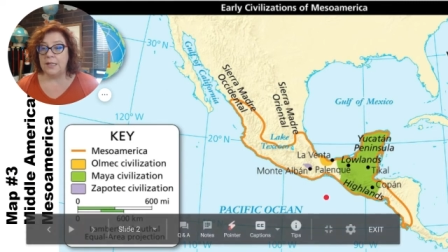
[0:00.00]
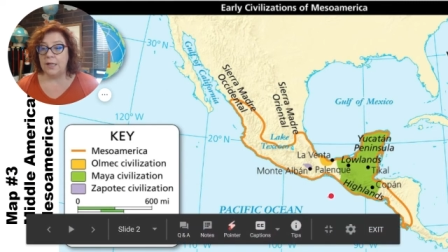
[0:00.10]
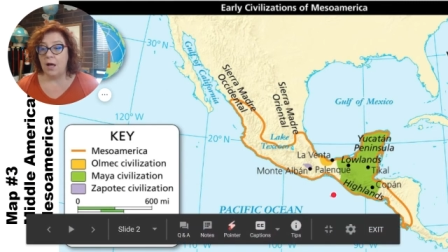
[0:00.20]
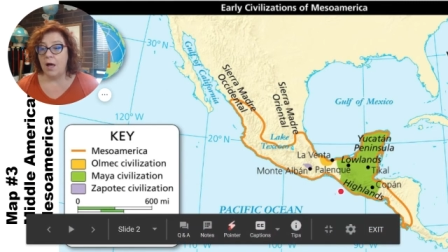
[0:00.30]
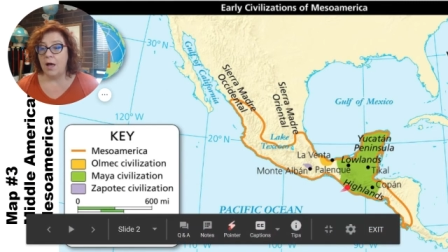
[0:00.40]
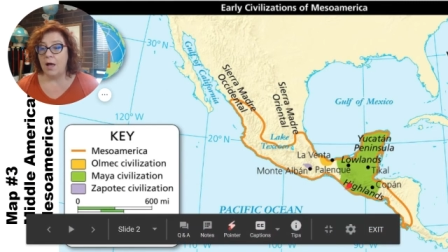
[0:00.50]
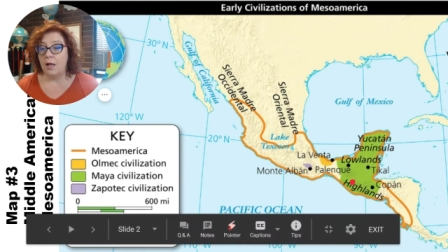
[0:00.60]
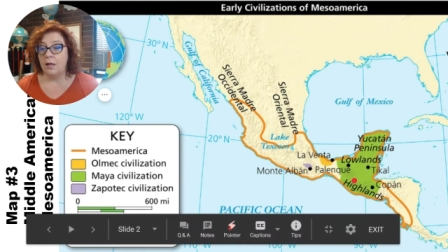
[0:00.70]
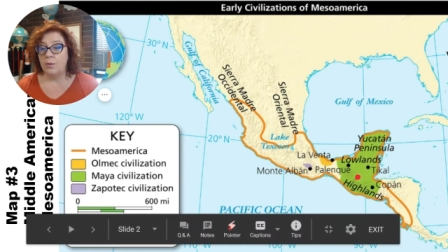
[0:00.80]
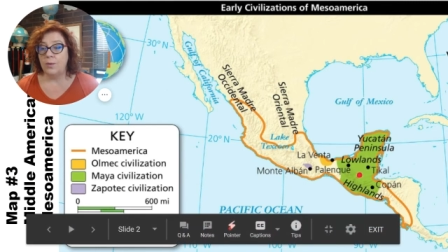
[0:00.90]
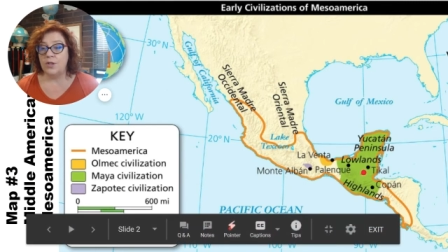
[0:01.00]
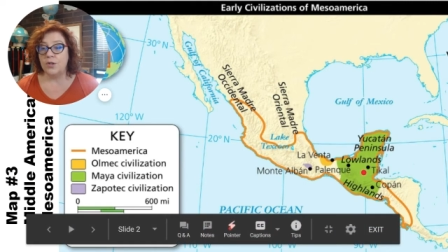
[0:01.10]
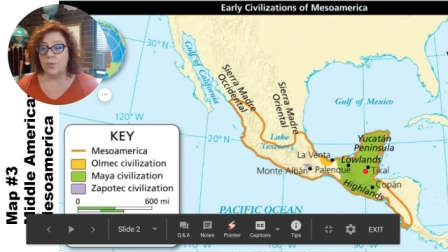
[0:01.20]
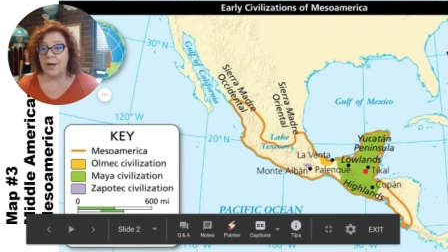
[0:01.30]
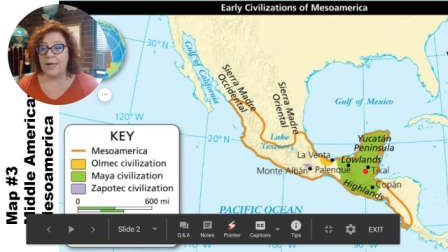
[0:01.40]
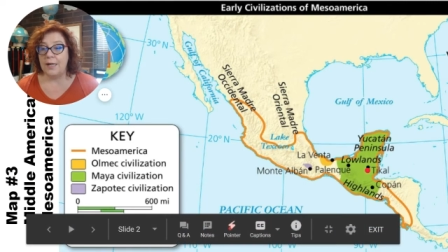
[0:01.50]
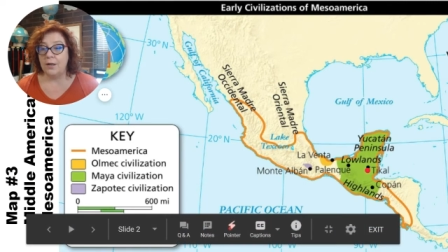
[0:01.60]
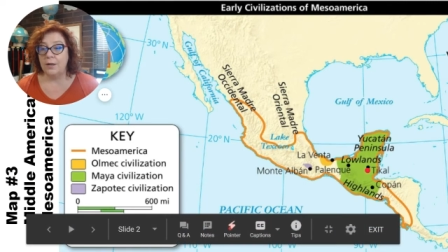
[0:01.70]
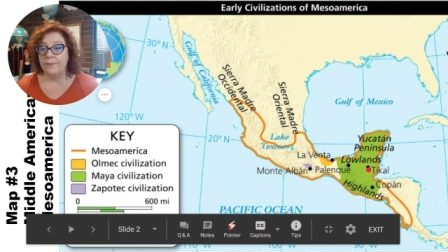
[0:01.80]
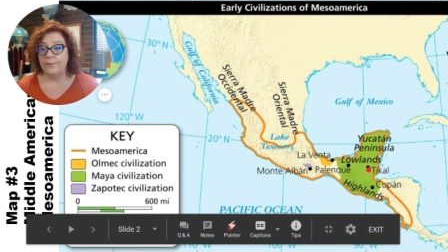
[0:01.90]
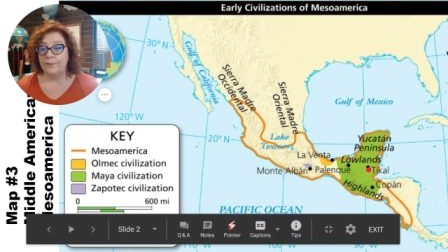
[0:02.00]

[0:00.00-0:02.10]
Tikal, which is right here.